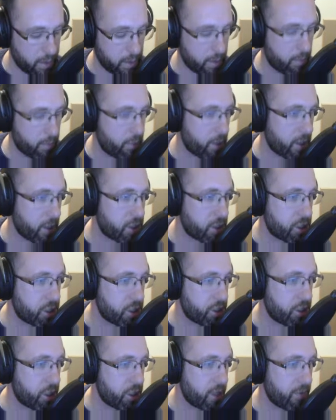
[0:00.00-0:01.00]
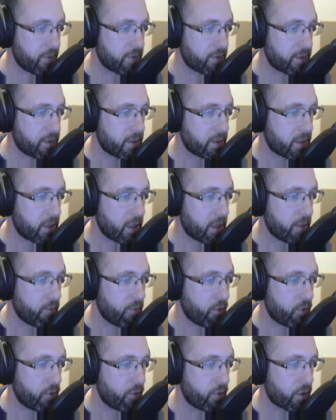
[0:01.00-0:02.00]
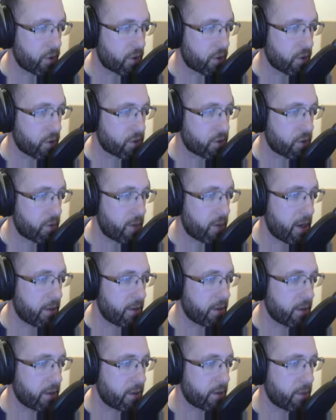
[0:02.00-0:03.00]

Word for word: and press shift and move your cursor around here,